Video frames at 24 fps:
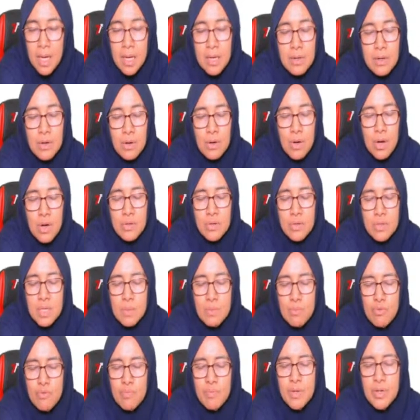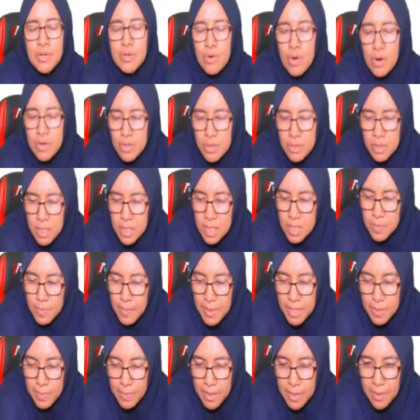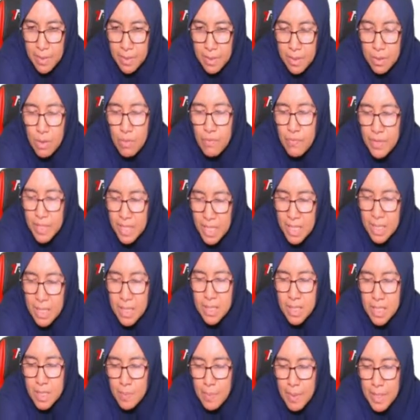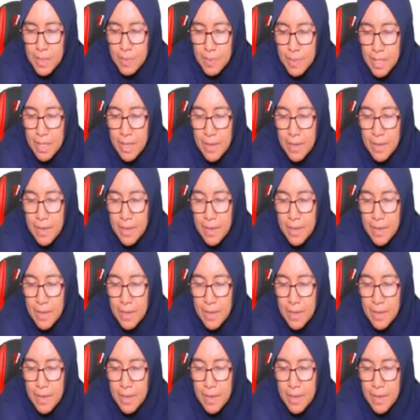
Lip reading: No horizontal movement, no horizontal displacement. No vertical displacement.